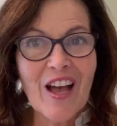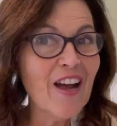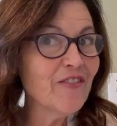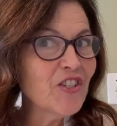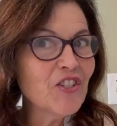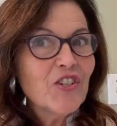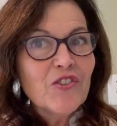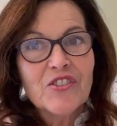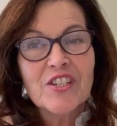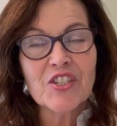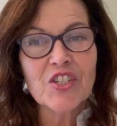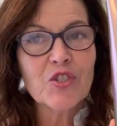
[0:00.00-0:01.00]
I've just used
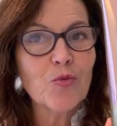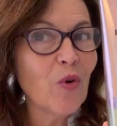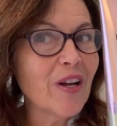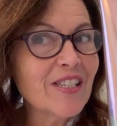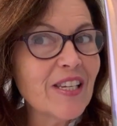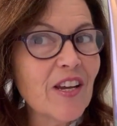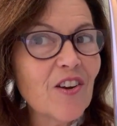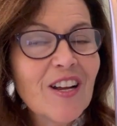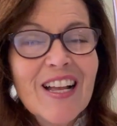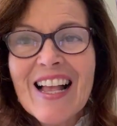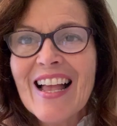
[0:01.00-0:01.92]
it just once here,